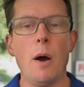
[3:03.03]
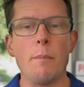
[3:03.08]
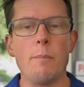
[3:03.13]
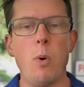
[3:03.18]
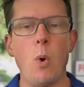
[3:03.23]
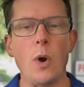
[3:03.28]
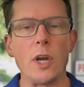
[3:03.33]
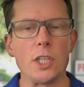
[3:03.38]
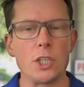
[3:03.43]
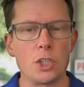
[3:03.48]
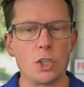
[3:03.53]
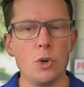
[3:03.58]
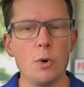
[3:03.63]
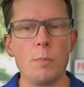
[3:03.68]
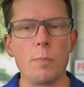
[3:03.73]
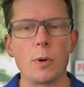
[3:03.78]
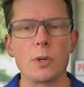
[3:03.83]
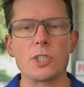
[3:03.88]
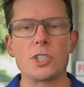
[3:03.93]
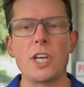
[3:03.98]

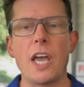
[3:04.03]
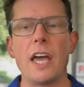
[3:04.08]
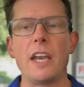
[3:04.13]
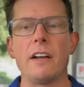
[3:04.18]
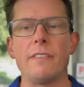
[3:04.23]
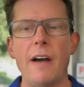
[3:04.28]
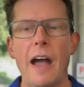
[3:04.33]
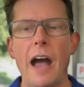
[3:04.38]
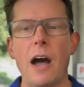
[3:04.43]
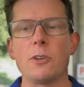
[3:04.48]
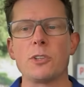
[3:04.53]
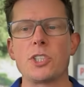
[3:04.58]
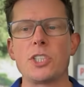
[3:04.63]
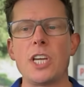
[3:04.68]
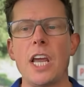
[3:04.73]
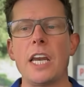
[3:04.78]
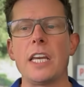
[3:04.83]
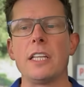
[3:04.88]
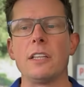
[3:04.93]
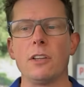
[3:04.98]
0.2% of
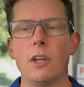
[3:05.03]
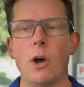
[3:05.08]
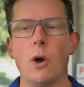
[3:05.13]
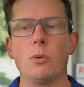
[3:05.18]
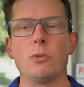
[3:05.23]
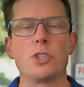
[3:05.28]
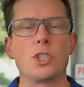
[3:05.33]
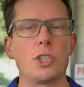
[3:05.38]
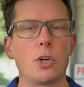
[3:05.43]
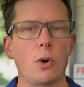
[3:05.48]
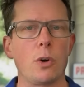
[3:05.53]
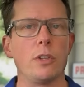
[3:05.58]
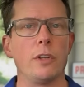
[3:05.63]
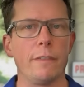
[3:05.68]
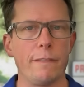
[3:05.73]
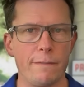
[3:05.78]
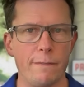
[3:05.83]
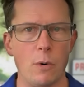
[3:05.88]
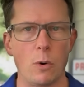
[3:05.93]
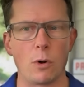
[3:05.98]
outstanding loans during the
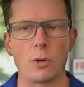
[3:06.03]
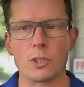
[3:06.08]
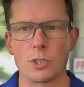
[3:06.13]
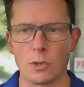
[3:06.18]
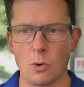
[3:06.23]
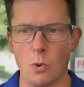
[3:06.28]
first